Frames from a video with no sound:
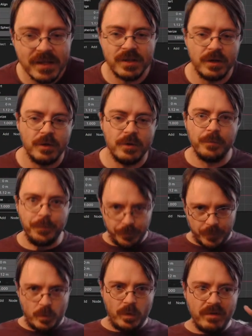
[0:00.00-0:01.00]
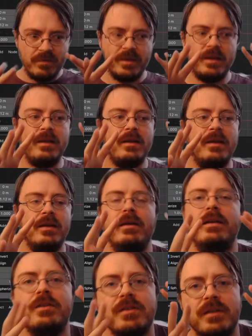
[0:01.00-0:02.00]
So one of the
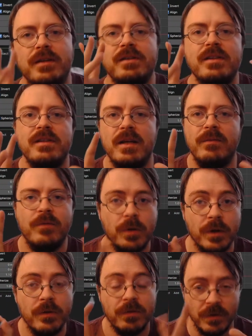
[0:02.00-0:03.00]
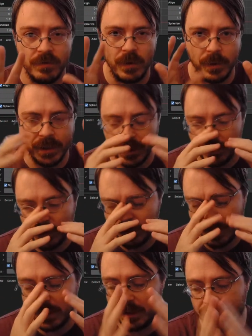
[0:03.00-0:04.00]
here's a tip for you for
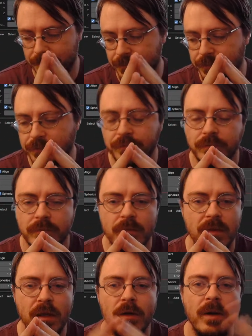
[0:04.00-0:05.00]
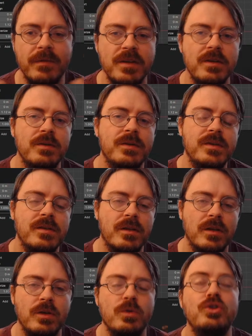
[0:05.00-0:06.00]
foliage.
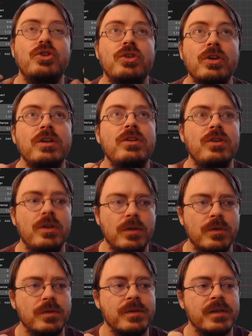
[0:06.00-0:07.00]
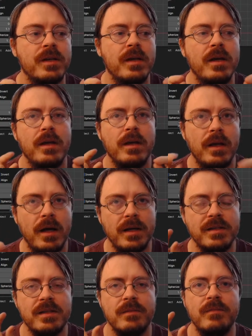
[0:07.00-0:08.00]
You should use
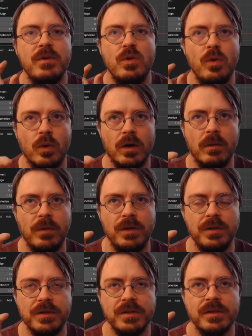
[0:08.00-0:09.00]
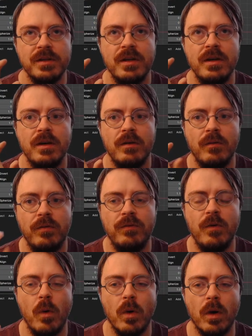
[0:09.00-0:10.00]
custom normals
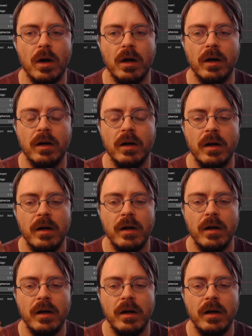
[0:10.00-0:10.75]
for